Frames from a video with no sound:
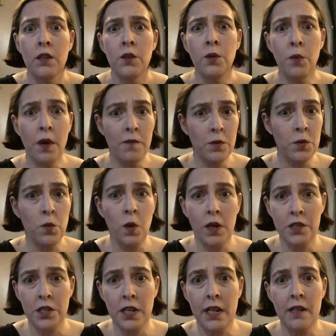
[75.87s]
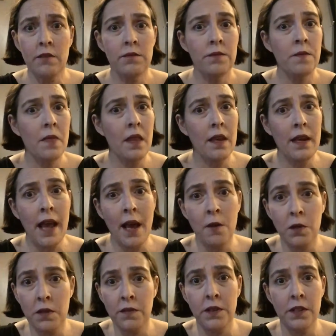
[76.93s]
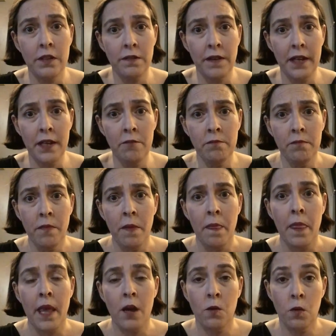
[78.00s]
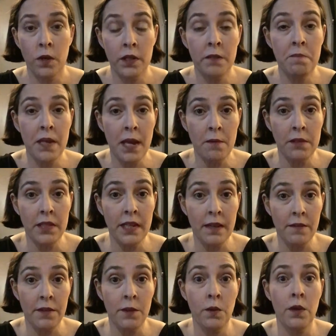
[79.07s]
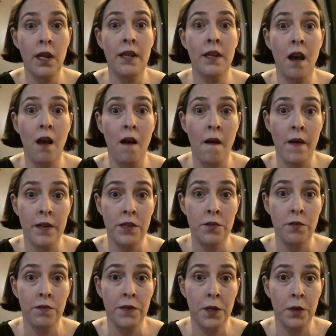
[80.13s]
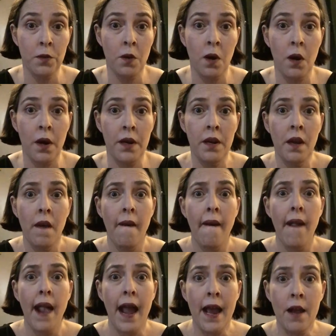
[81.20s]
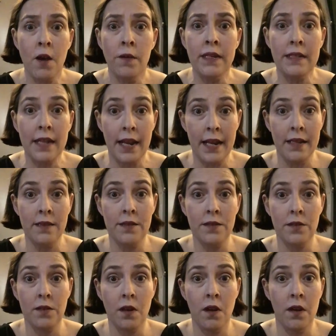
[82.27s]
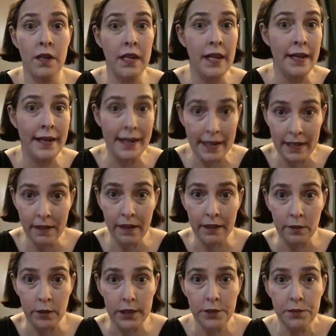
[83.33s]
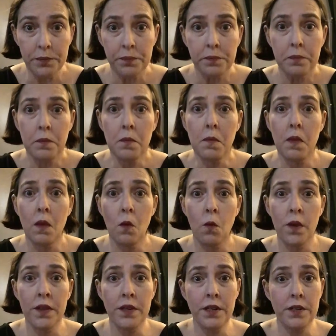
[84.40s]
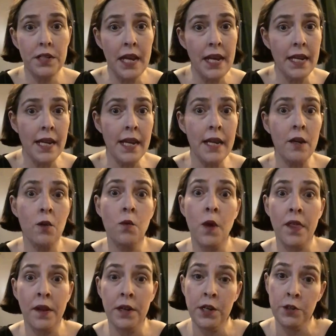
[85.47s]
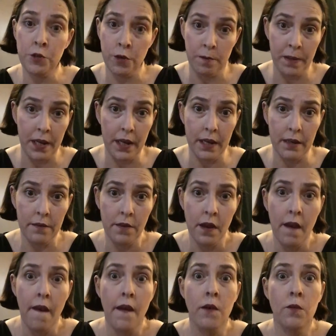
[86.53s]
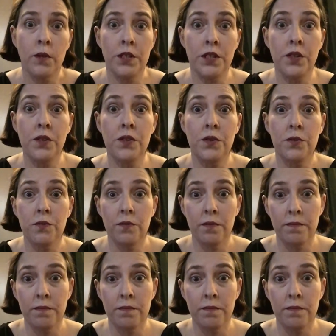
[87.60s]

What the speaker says: whoever's watching and however you vape, I want to be able to give it an honest review on how it tastes on any e-liquid. Whether you're tanking it or whether you're dripping it, which is,